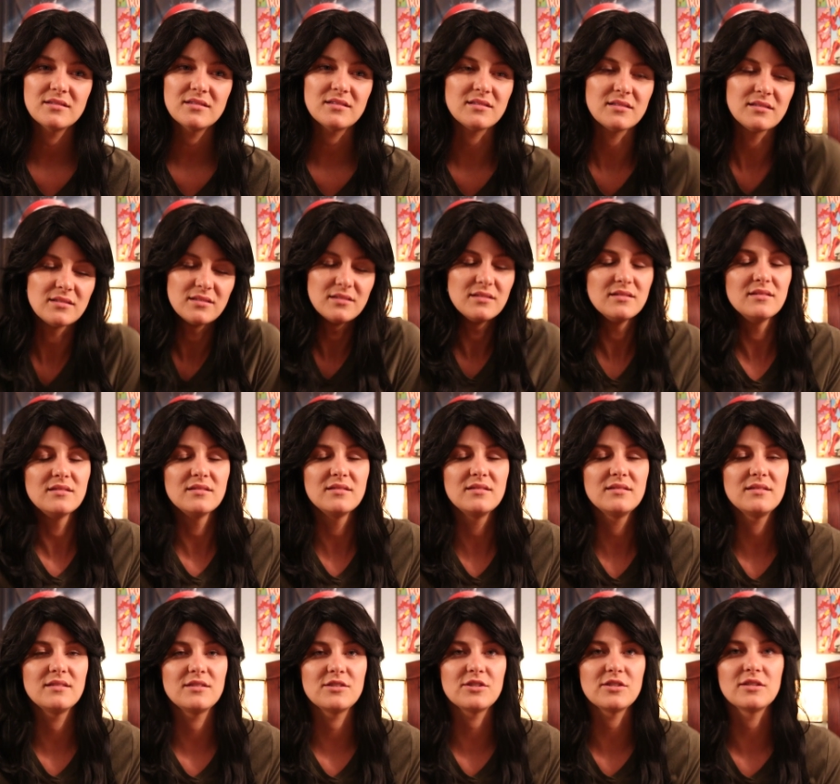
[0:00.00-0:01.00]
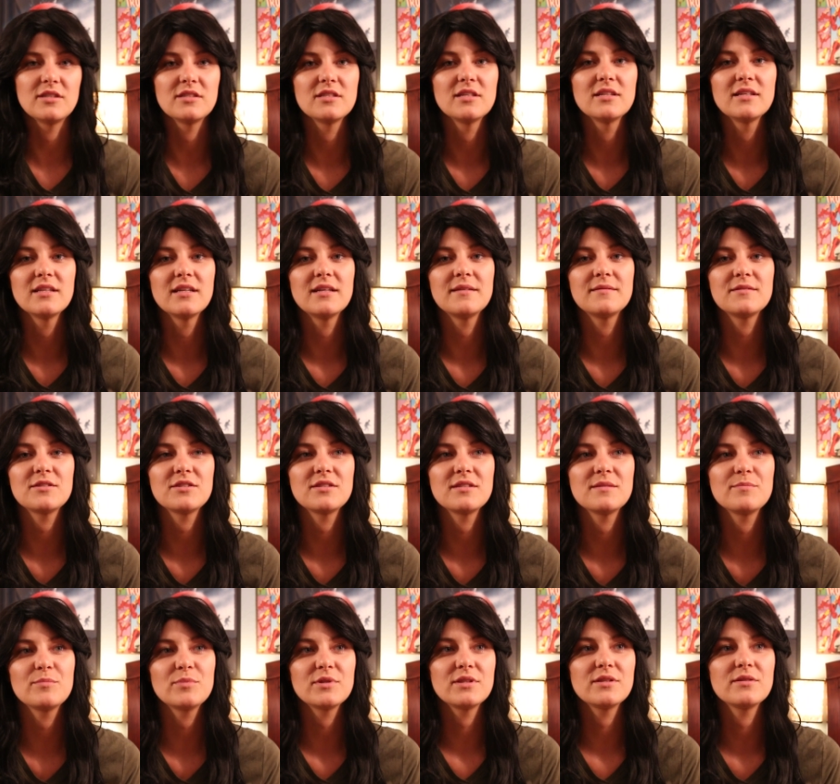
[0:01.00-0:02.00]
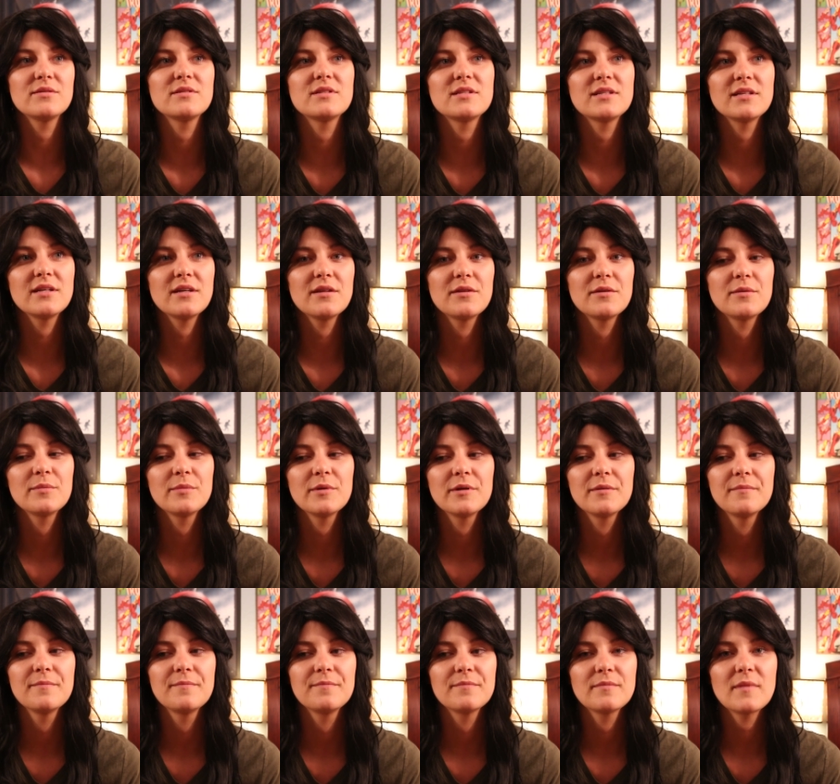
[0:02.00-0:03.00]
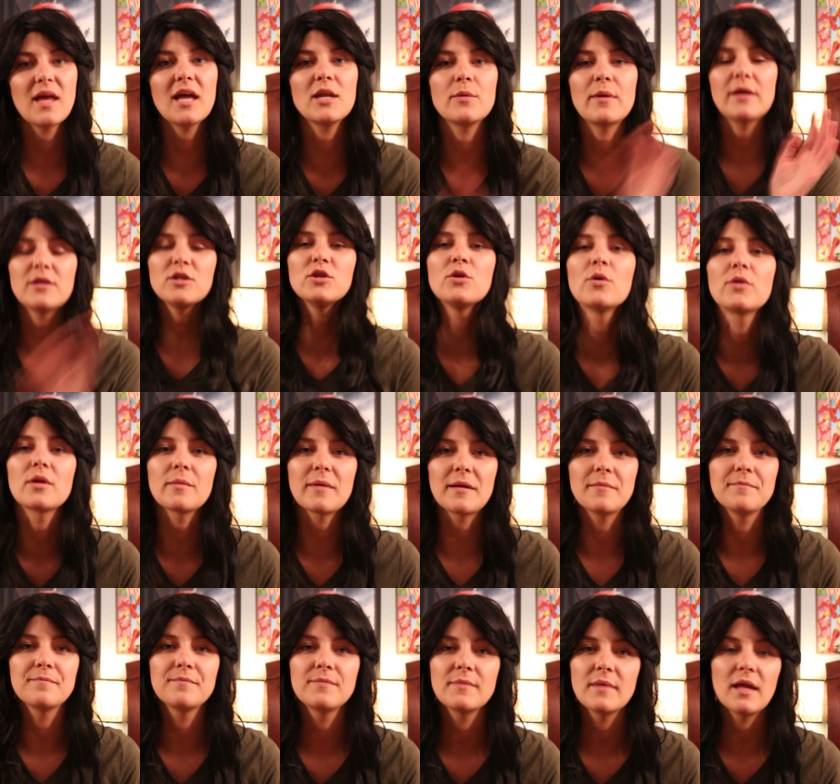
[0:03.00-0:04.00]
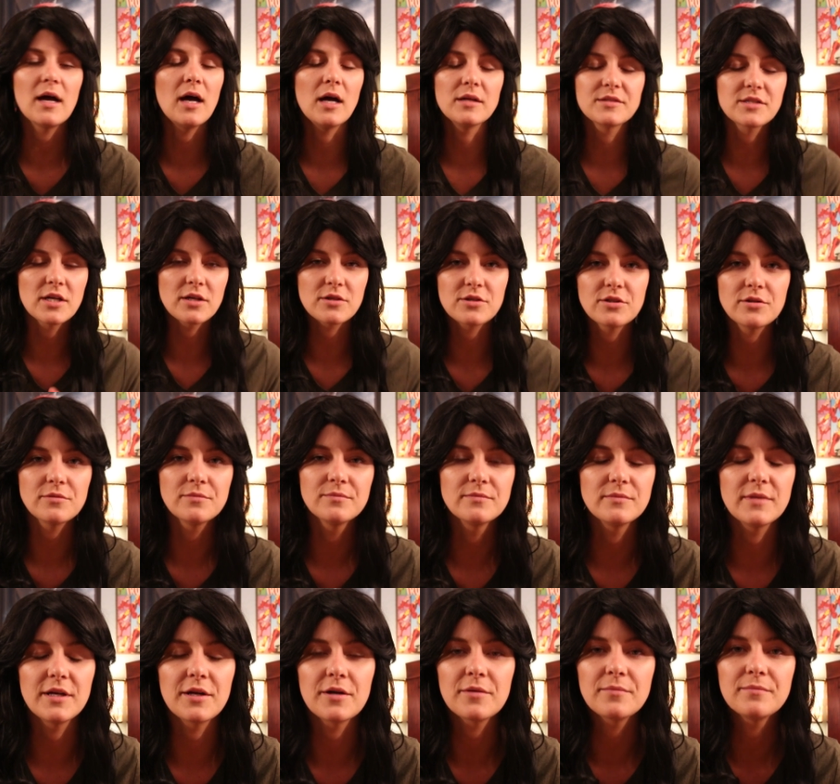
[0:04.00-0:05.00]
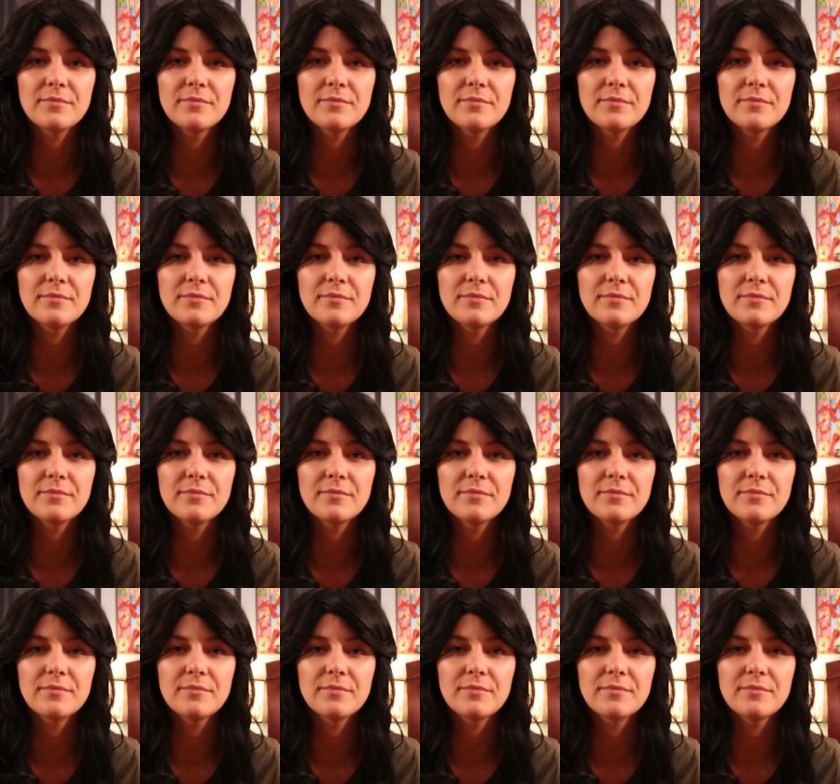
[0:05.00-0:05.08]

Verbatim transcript: I shouldn't have done that. I shouldn't have put those together. But anyway, you know what I mean. I'll talk to you later.